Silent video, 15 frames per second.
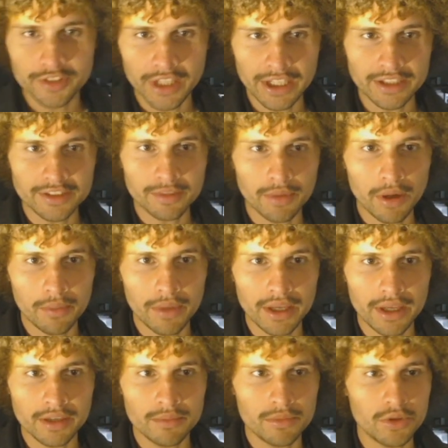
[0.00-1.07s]
things about
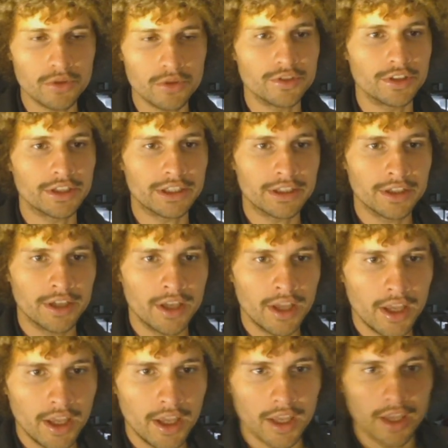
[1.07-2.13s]
making music
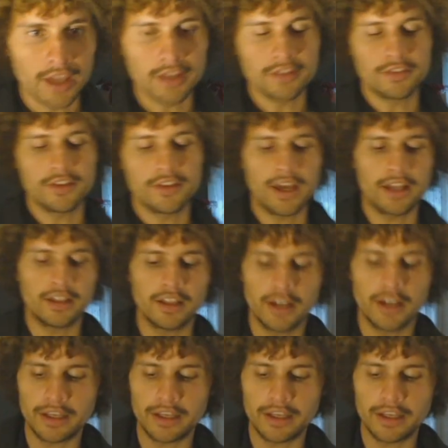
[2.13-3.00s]
is that